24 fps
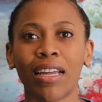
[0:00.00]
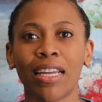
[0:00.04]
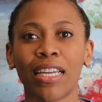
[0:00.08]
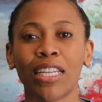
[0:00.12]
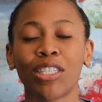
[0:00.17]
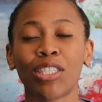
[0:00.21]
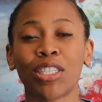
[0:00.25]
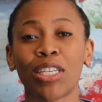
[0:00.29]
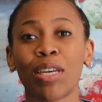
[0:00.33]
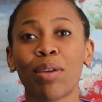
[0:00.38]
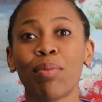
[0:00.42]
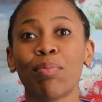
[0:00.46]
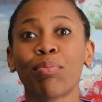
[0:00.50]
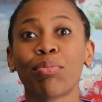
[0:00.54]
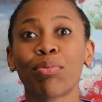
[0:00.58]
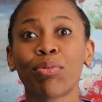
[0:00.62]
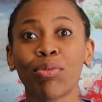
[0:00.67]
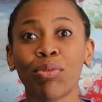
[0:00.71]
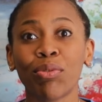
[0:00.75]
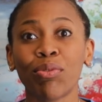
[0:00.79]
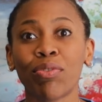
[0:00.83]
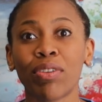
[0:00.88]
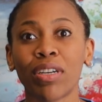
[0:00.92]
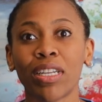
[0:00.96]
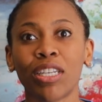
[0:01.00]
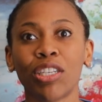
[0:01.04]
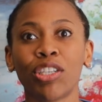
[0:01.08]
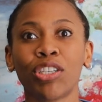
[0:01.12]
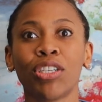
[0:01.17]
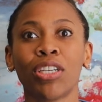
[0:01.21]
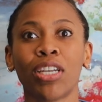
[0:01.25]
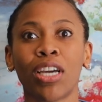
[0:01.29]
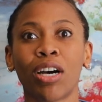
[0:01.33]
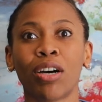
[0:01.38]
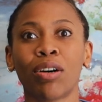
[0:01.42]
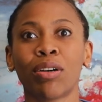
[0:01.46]
into improving
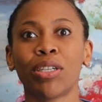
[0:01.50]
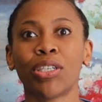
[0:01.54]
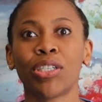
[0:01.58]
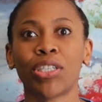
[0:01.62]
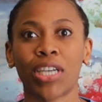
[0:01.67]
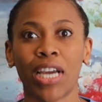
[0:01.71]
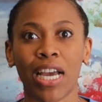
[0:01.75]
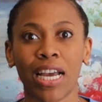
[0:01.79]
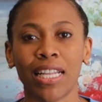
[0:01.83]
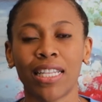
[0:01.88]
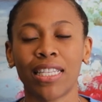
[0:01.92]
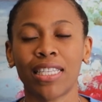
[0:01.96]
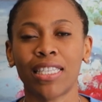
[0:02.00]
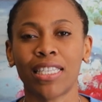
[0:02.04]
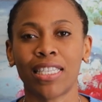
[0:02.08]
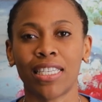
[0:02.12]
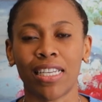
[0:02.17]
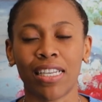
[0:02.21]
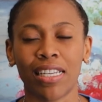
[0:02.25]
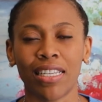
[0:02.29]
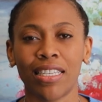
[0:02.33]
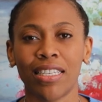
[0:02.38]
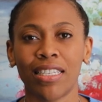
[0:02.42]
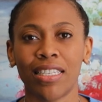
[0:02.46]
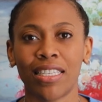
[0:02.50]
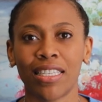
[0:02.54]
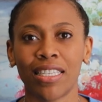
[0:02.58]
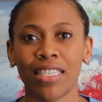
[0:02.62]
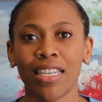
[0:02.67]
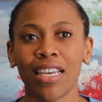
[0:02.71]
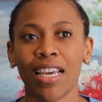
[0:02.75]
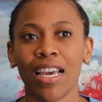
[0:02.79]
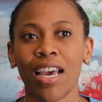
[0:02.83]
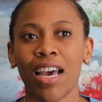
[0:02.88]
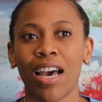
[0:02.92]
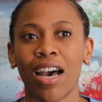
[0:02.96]
our chances
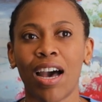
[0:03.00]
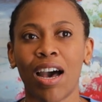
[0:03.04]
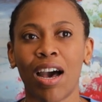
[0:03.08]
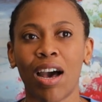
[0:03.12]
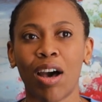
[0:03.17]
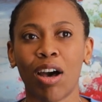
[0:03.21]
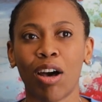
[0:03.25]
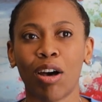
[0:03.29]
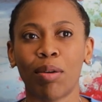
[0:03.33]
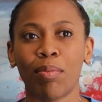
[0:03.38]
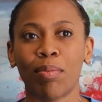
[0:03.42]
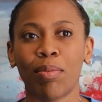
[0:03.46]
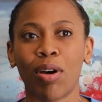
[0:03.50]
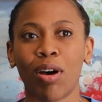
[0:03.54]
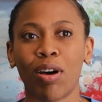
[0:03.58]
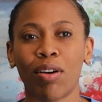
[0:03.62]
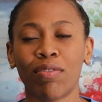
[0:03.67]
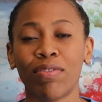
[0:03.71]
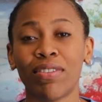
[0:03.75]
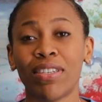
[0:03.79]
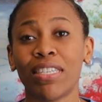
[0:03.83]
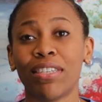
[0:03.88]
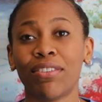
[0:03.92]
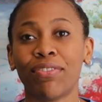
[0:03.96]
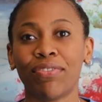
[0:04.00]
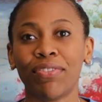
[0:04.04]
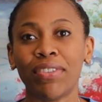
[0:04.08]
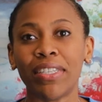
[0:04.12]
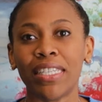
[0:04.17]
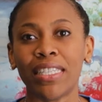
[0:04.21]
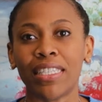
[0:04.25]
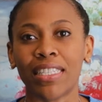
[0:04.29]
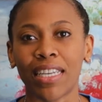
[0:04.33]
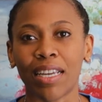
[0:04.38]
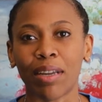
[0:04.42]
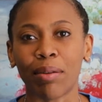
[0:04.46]
of
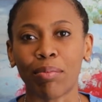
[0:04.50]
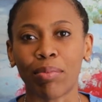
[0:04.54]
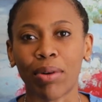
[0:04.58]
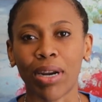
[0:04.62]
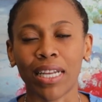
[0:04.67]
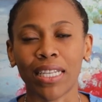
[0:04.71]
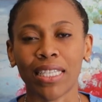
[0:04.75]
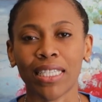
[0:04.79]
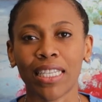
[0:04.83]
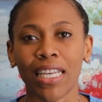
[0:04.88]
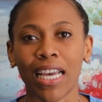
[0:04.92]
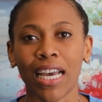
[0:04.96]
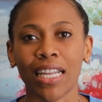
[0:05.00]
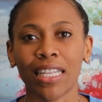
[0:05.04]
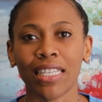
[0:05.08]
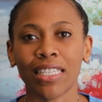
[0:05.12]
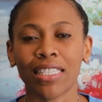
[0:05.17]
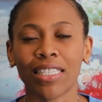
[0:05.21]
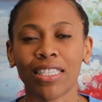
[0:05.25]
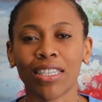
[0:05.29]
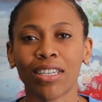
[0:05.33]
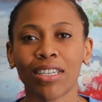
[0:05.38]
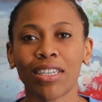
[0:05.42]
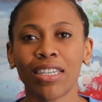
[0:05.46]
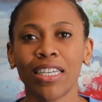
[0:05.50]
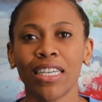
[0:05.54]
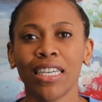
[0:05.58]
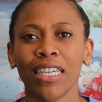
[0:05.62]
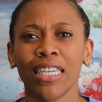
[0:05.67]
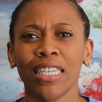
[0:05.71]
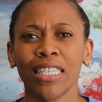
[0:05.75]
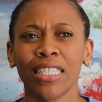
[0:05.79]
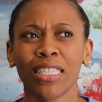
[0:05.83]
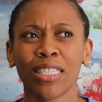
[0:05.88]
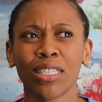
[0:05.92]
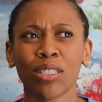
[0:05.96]
defeating breast cancer.
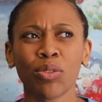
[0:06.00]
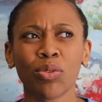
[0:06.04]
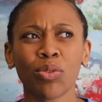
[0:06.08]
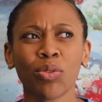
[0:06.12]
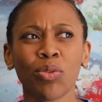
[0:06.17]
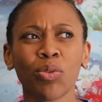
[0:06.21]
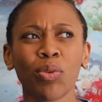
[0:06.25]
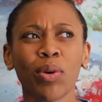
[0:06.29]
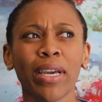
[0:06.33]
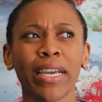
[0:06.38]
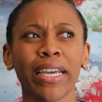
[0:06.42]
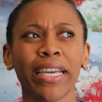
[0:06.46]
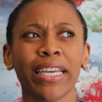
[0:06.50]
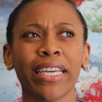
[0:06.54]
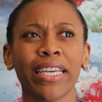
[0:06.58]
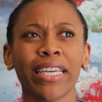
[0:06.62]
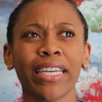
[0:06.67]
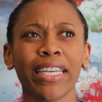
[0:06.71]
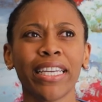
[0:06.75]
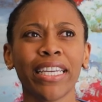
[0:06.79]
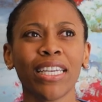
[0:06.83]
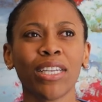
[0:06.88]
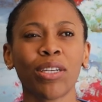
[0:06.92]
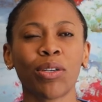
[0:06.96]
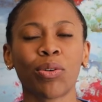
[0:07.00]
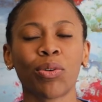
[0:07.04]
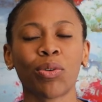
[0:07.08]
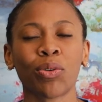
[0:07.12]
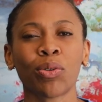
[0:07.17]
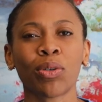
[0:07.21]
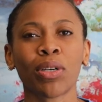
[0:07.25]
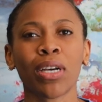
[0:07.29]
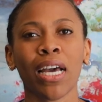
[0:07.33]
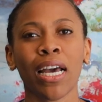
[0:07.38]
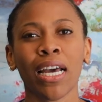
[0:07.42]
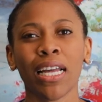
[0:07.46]
So,
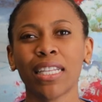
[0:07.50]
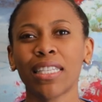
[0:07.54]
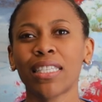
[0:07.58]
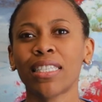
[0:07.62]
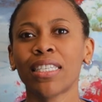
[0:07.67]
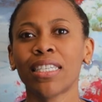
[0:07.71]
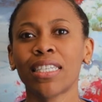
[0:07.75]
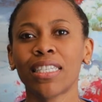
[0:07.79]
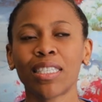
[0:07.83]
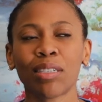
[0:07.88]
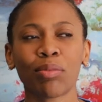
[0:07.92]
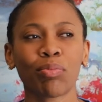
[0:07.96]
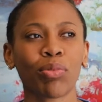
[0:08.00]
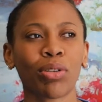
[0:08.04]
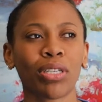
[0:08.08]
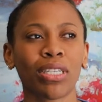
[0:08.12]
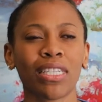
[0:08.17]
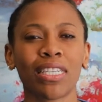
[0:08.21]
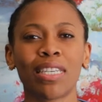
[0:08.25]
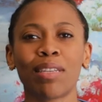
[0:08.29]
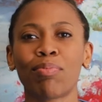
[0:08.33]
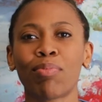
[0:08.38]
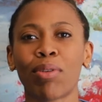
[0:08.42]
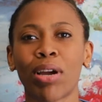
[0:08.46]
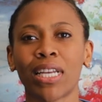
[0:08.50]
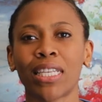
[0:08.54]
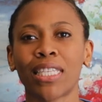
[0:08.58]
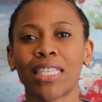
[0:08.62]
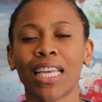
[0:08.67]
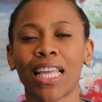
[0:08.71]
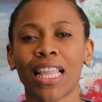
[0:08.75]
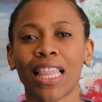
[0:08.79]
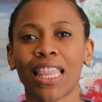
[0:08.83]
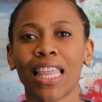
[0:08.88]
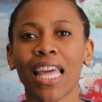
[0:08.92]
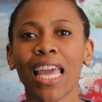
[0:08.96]
cancer is a pretty
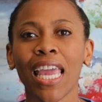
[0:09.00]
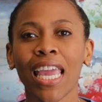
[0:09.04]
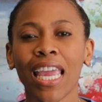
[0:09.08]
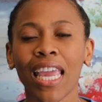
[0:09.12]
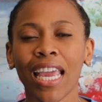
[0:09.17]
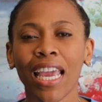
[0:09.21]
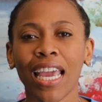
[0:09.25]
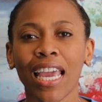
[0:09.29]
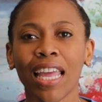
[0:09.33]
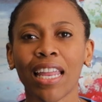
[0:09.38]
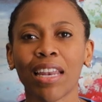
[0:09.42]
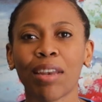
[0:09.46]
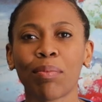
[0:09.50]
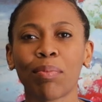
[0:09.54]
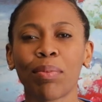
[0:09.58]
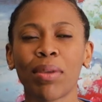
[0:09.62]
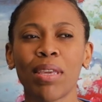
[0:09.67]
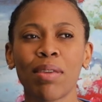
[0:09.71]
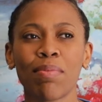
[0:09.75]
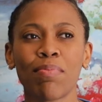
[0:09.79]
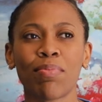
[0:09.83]
depressing thing, and